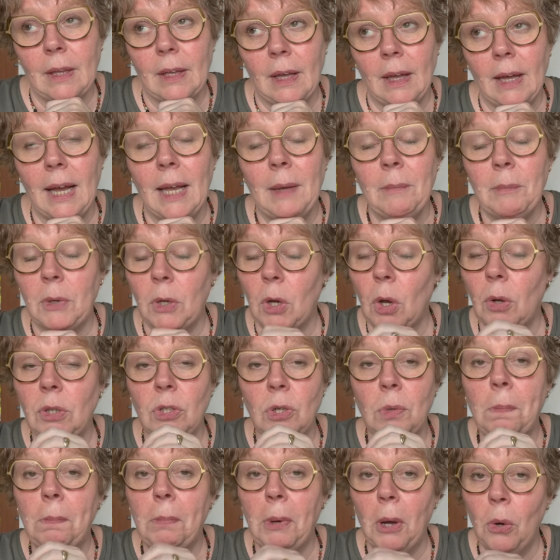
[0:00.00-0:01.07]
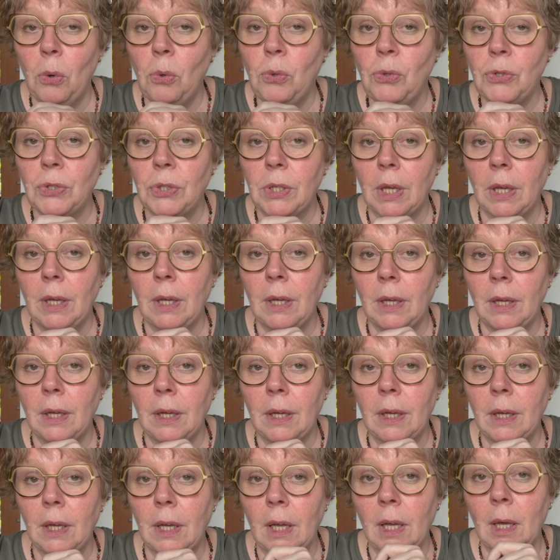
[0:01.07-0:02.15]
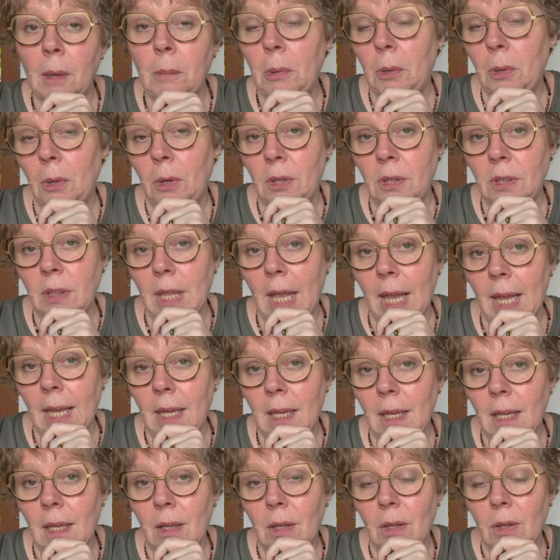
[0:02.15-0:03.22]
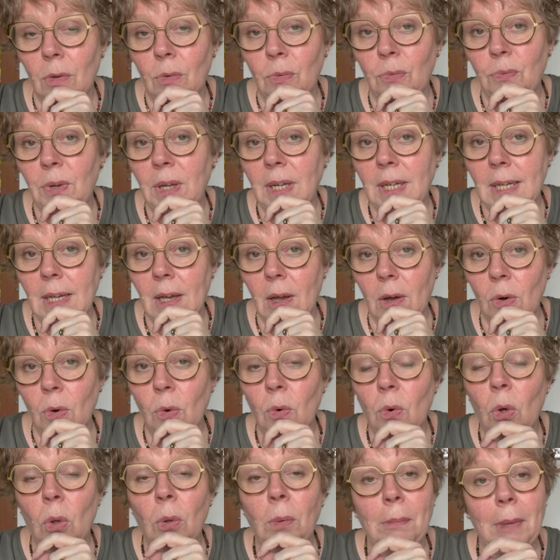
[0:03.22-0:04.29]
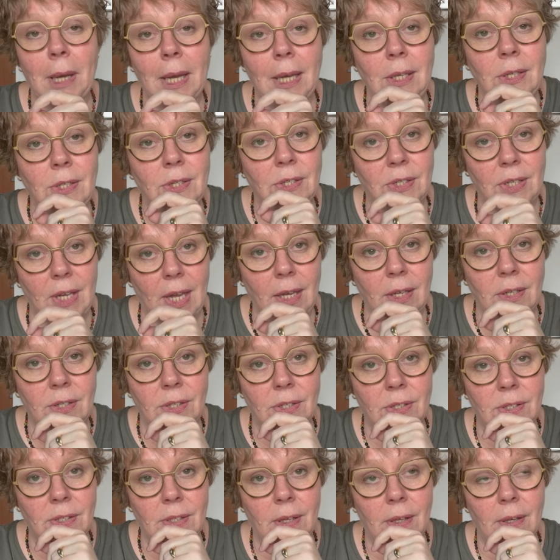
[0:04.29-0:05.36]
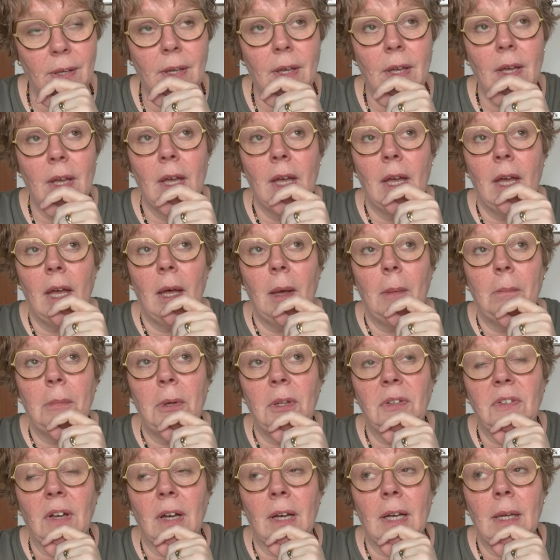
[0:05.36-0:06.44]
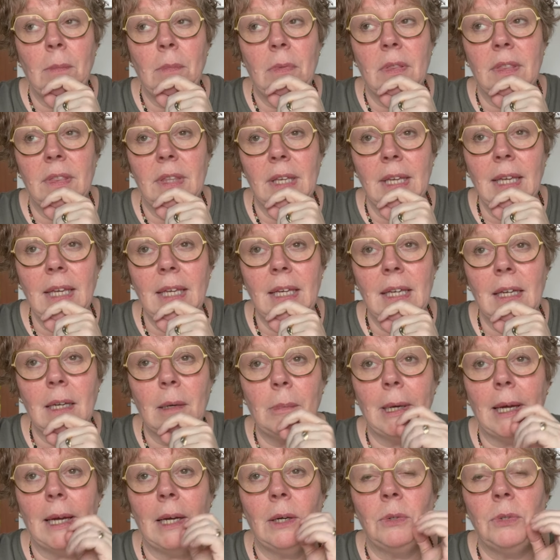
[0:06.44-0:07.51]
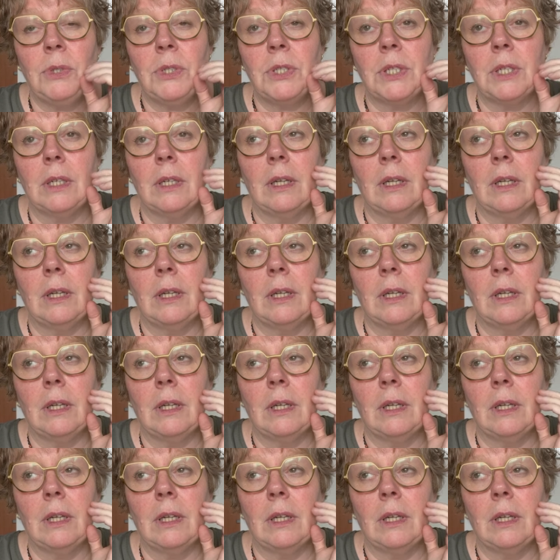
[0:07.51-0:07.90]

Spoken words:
I'm going to post a birthday video on May 6th, but I'm thinking about